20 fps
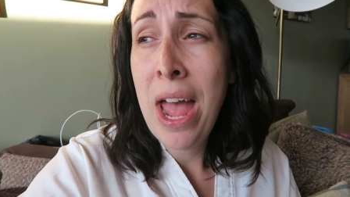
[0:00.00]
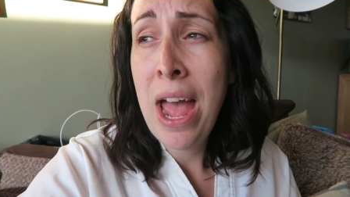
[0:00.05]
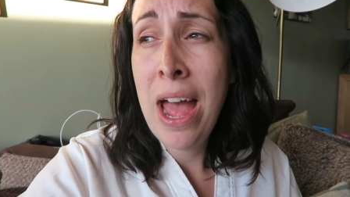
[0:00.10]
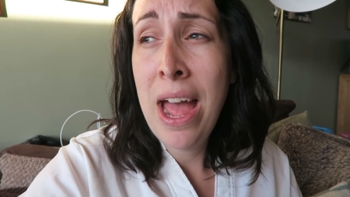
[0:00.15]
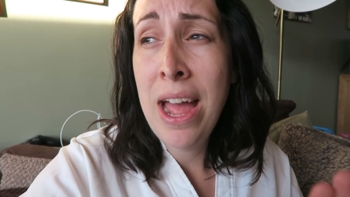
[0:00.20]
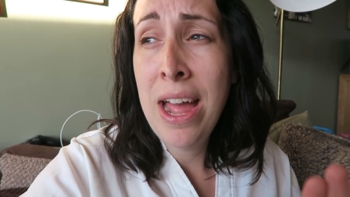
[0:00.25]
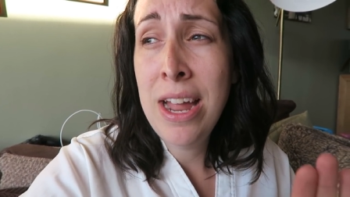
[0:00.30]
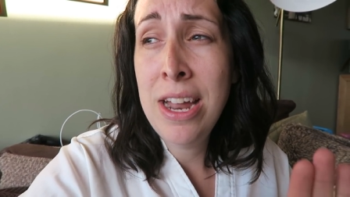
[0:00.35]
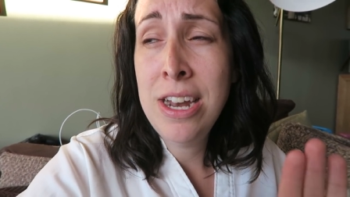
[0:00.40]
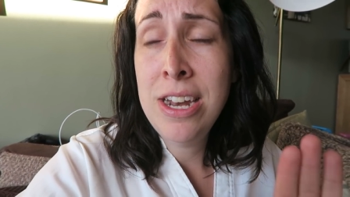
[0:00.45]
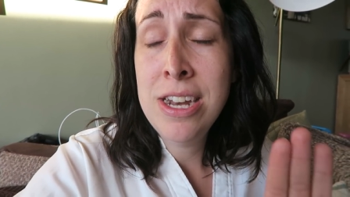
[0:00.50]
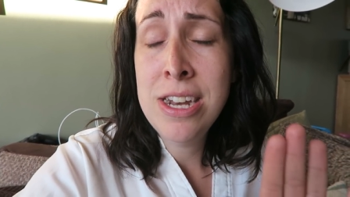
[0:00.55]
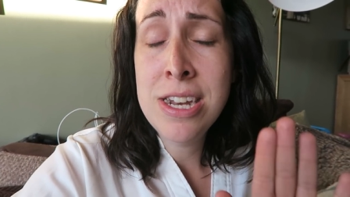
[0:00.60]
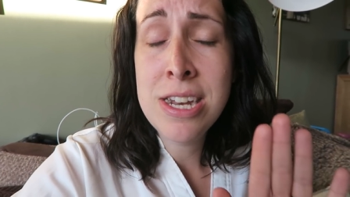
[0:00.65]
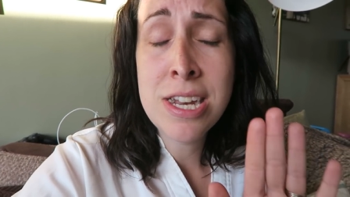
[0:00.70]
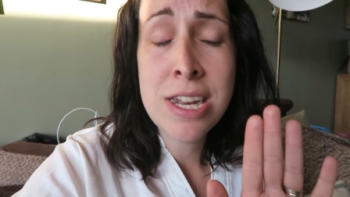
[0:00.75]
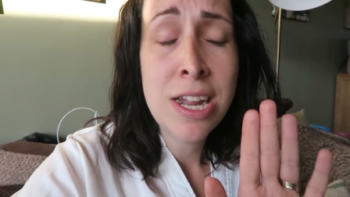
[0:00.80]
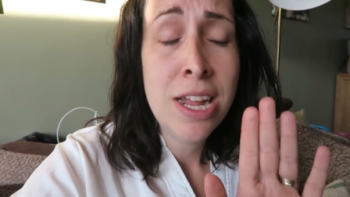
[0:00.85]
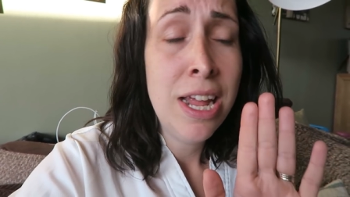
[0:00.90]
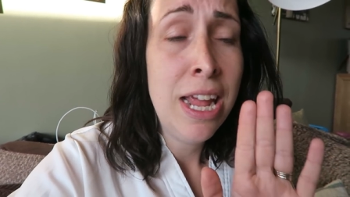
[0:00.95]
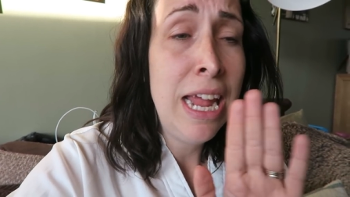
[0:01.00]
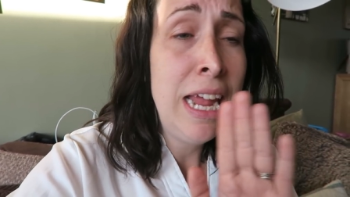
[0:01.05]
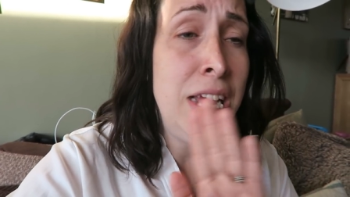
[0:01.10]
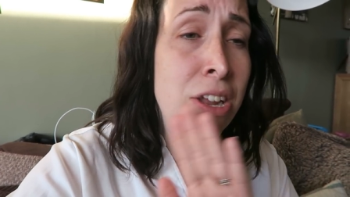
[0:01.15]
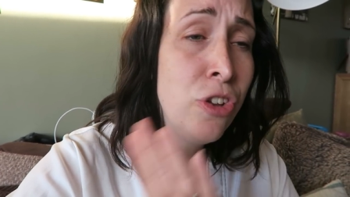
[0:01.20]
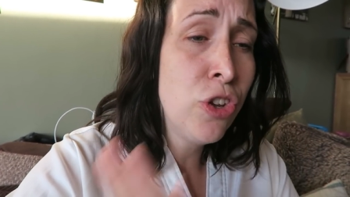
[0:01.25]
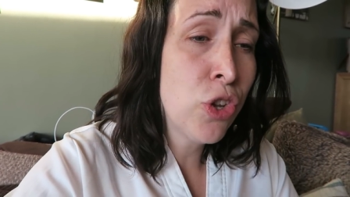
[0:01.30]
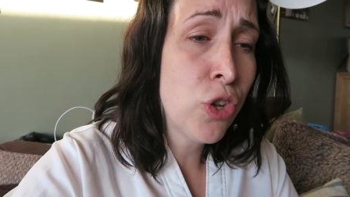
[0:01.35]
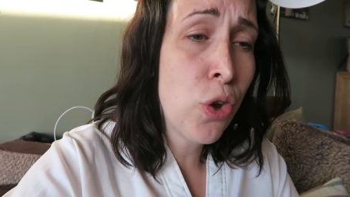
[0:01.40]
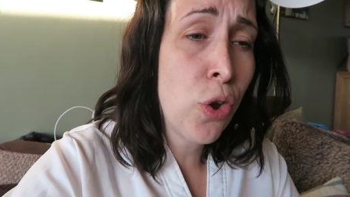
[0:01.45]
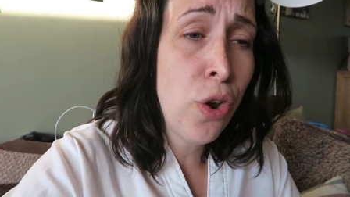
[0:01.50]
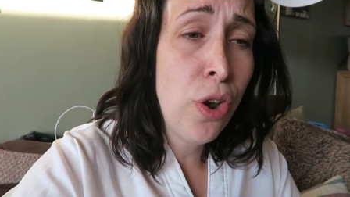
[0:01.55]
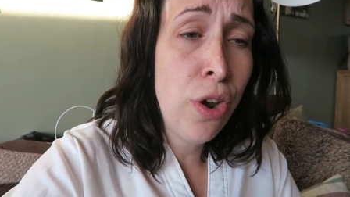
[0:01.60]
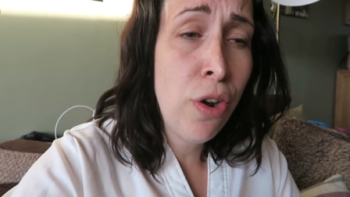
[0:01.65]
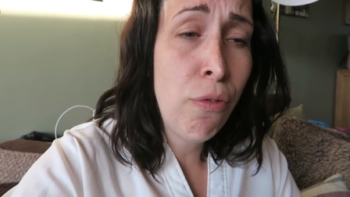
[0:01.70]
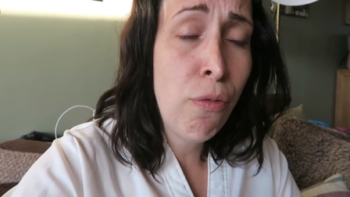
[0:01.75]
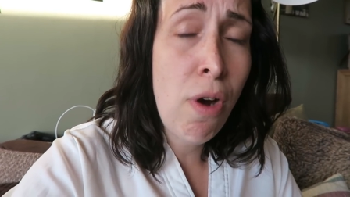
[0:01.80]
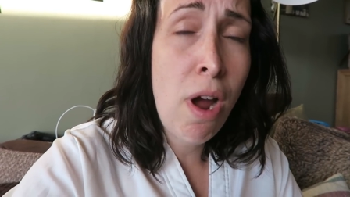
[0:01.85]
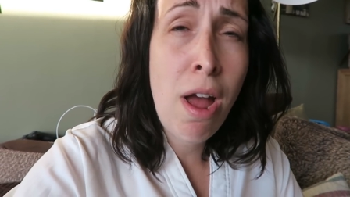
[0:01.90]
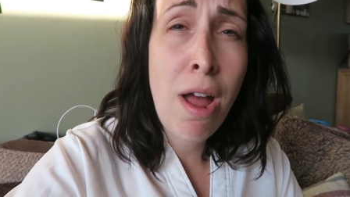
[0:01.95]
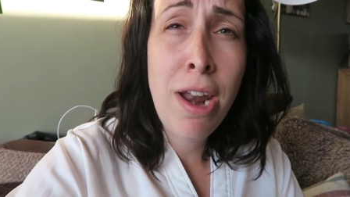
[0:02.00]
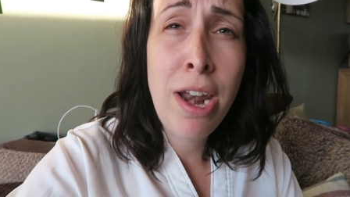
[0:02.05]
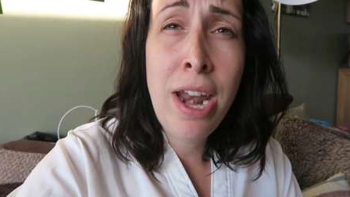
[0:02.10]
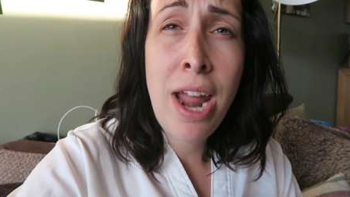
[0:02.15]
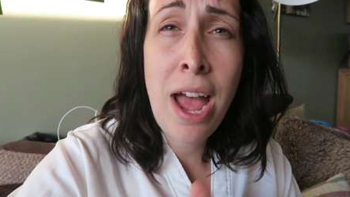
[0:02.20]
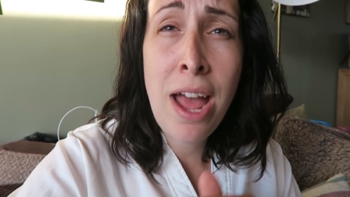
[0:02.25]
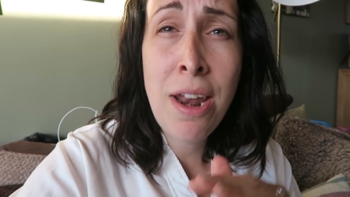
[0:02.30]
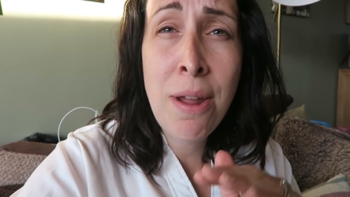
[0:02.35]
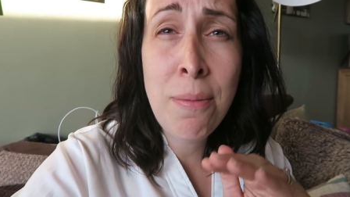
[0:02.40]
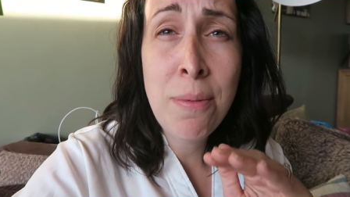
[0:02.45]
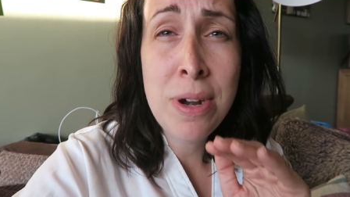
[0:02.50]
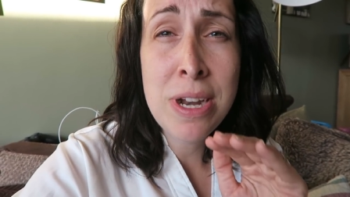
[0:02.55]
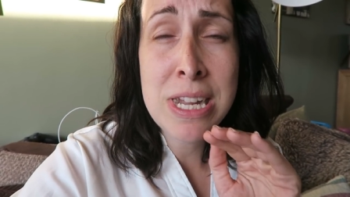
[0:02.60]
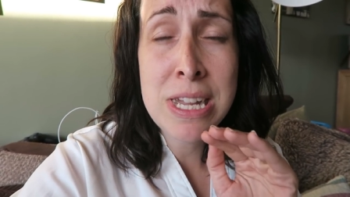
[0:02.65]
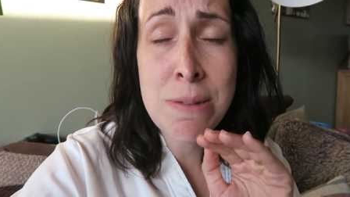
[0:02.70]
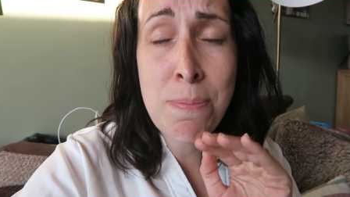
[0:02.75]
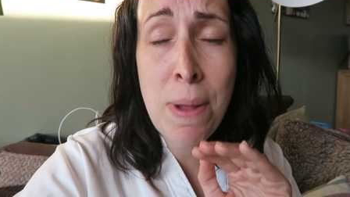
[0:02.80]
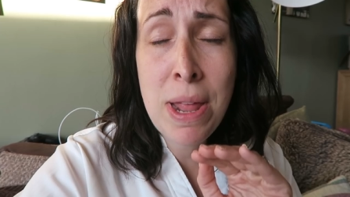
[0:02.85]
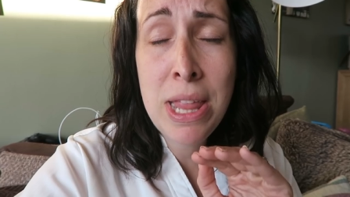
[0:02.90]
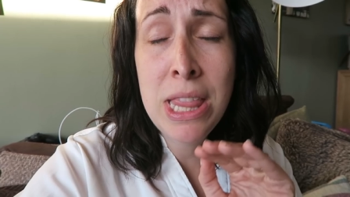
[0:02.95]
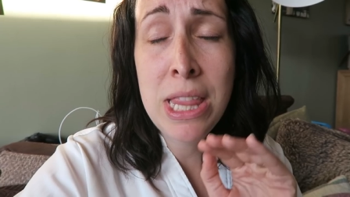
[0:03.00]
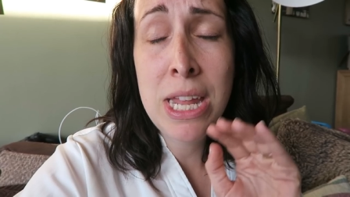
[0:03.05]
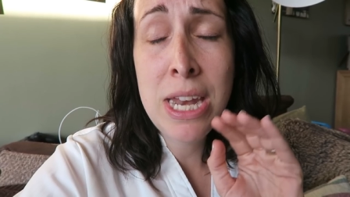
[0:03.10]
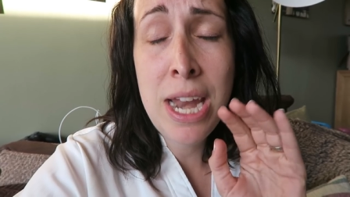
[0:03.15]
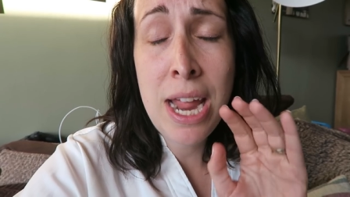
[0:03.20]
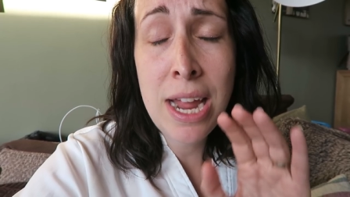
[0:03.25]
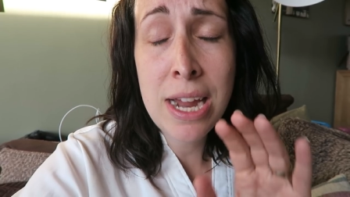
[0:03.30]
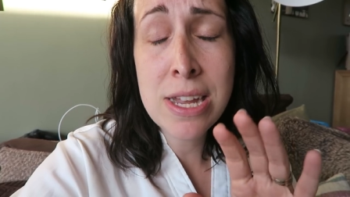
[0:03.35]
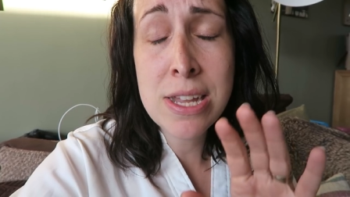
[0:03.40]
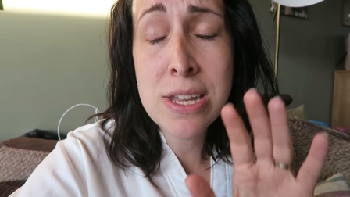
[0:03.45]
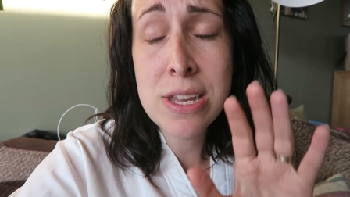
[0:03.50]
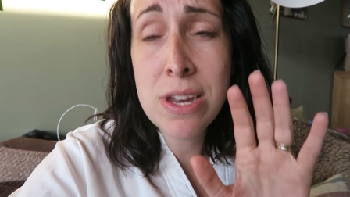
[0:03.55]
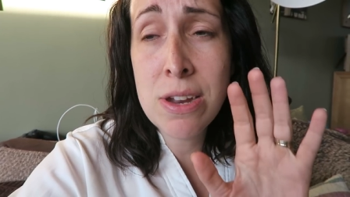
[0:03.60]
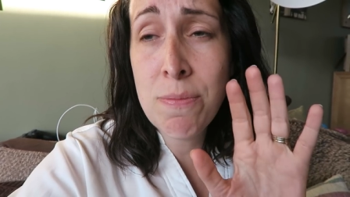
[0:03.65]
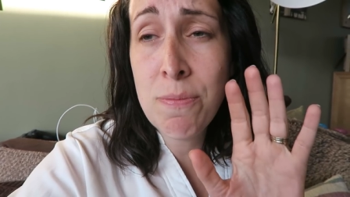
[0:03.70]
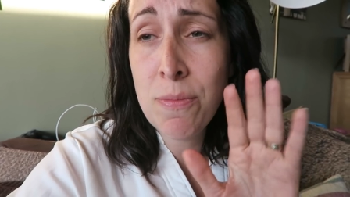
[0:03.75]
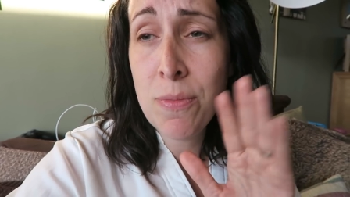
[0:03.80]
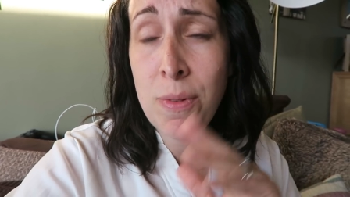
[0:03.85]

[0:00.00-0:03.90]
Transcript: and he's just gone on a run, and I'm going to spend the next